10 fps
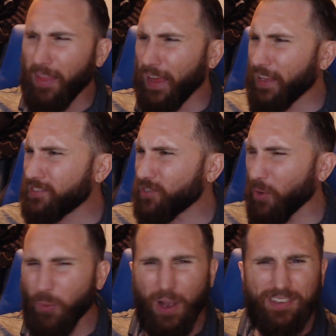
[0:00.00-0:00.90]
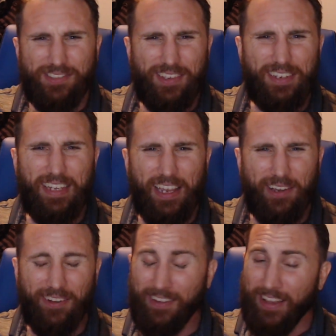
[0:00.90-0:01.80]
like, so what's the
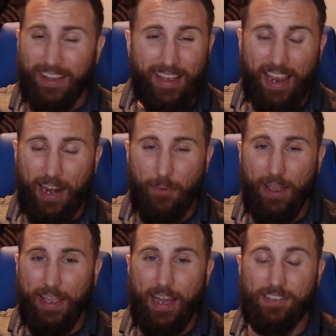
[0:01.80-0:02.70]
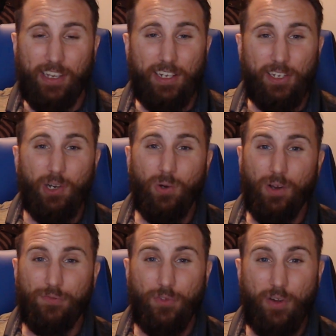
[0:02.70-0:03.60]
deal? Anyway, guys, I could go
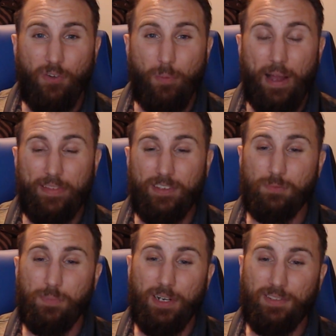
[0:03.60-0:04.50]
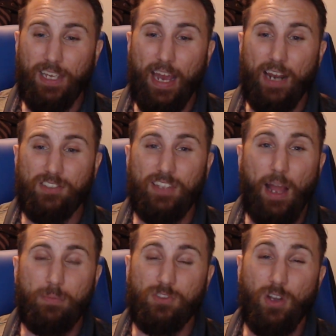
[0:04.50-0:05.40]
on forever about this, but you got to
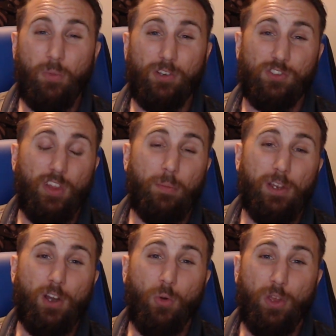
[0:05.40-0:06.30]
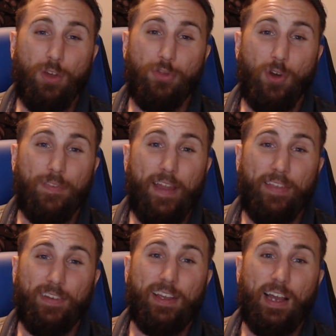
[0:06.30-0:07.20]
stop somewhere. So let me know what you thought down in
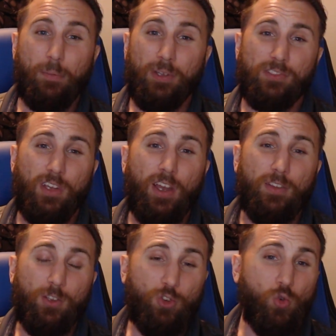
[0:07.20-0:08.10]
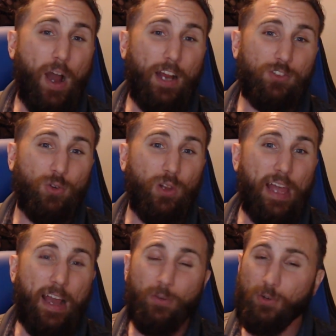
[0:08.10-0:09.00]
the comments. Did you watch All
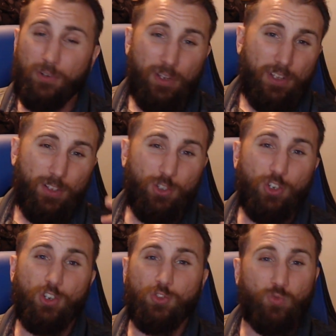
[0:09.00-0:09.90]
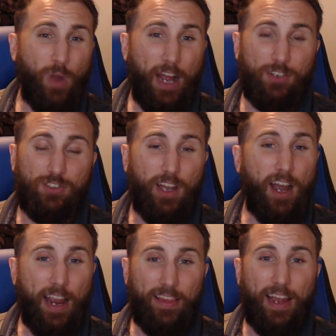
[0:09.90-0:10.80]
Out or did you just watch the
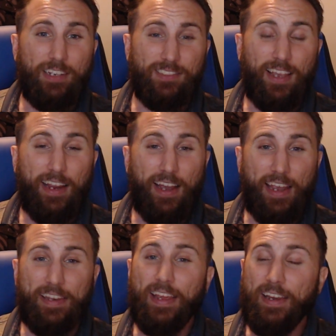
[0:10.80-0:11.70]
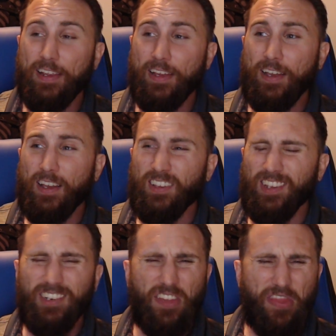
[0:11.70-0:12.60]
highlights like I did?
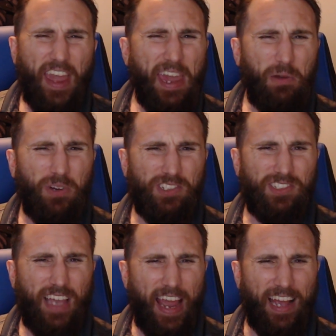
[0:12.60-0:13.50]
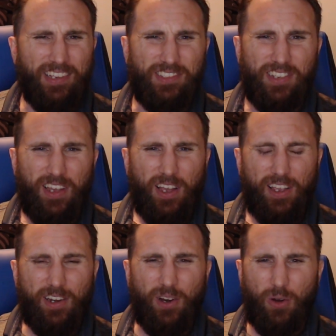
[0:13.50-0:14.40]
Did you think it was as,
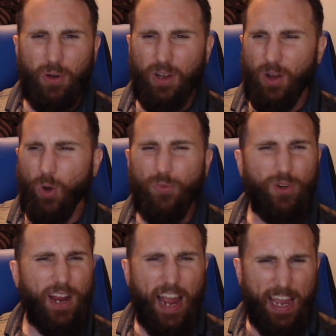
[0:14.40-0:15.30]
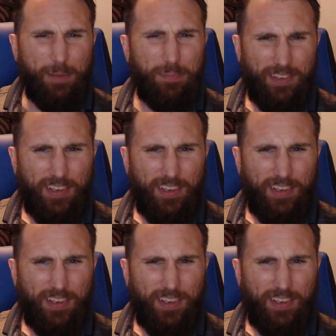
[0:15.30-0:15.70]
you know, overhyped